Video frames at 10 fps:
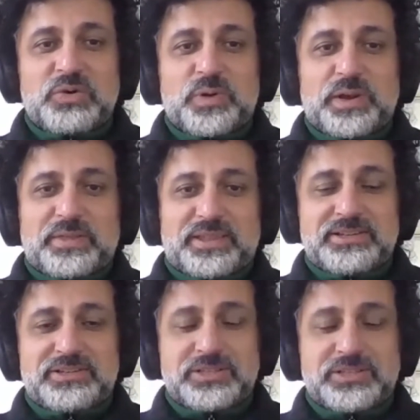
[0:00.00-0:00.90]
with
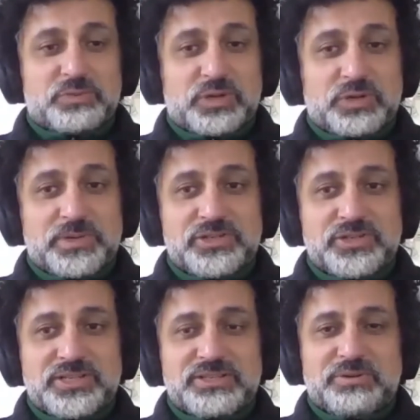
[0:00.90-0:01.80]
Angel Network
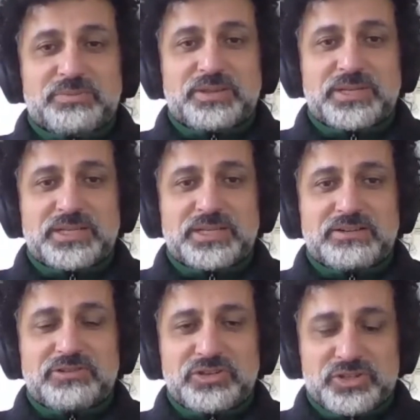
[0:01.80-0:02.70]
managers from the MENA
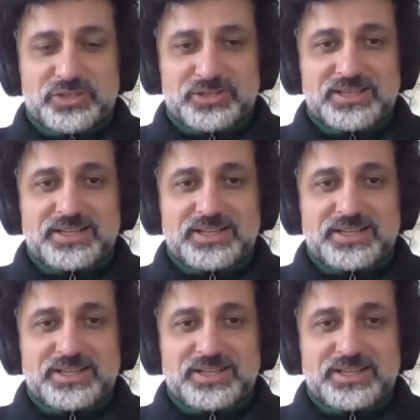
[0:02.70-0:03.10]
region.